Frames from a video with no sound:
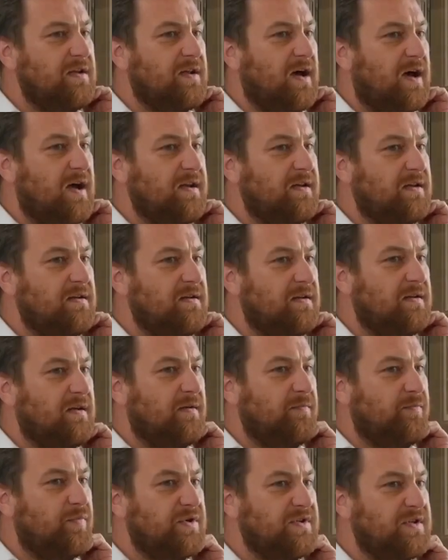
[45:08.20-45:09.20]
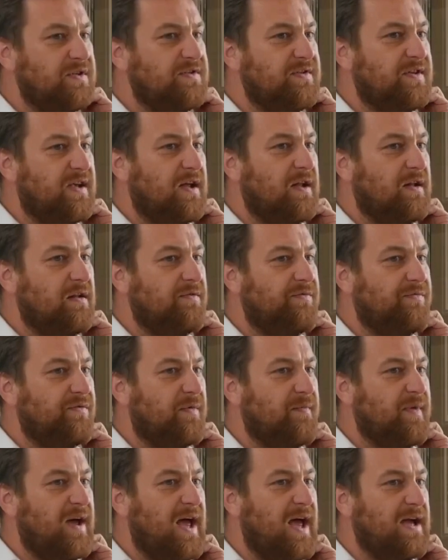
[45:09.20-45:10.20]
he died in a prison cell
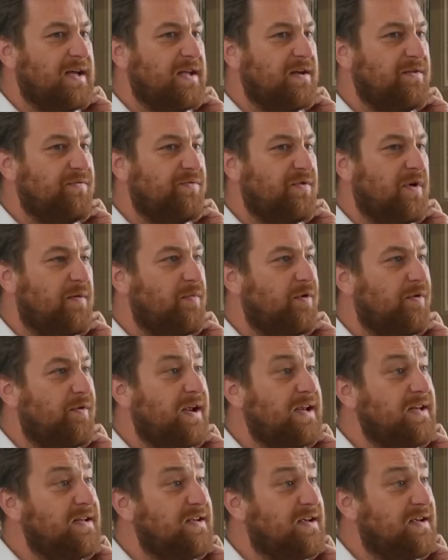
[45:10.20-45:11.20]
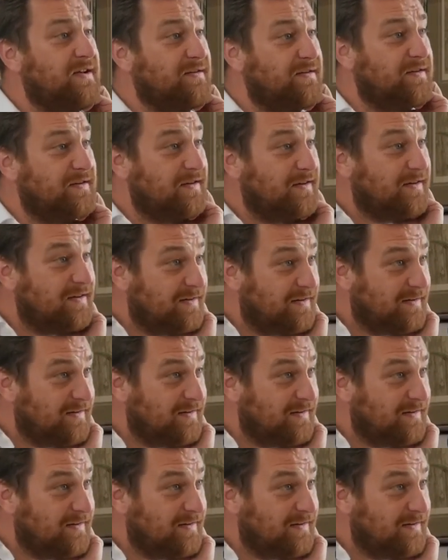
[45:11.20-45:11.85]
from hanging from a radiator.